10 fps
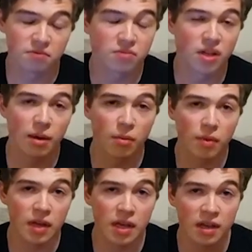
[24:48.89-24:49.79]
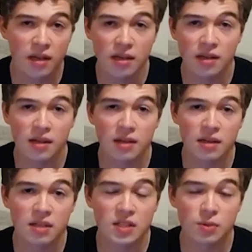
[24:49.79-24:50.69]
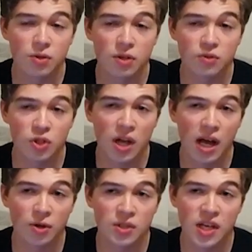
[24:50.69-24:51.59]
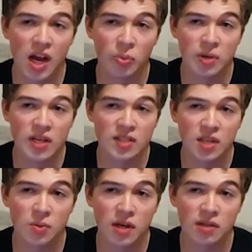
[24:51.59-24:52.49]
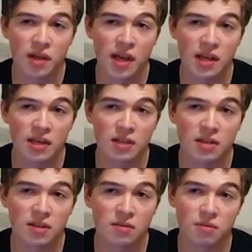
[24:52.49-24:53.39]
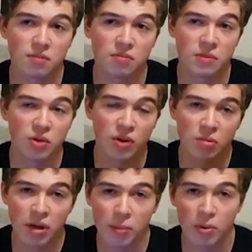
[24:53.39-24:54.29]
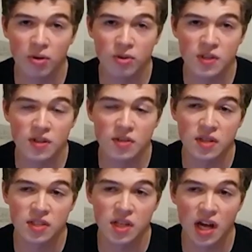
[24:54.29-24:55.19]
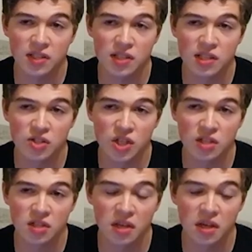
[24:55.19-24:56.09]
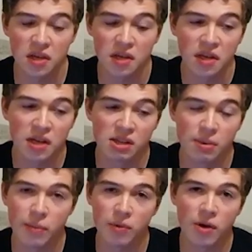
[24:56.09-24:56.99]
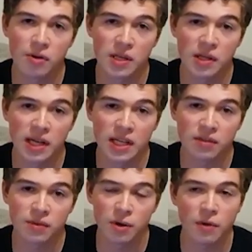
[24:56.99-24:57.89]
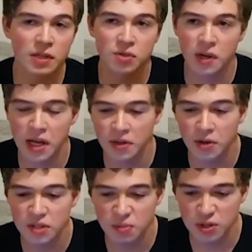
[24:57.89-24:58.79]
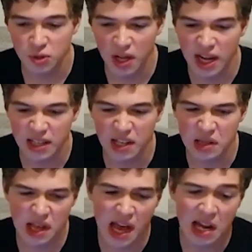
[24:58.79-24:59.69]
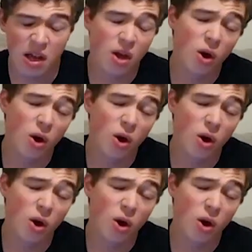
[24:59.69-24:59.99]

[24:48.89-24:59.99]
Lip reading: Probably some sort of Chicago-style pizza with, like, the green peppers and the sausage and the pepperoni, like if a restaurant had their own special kind like that.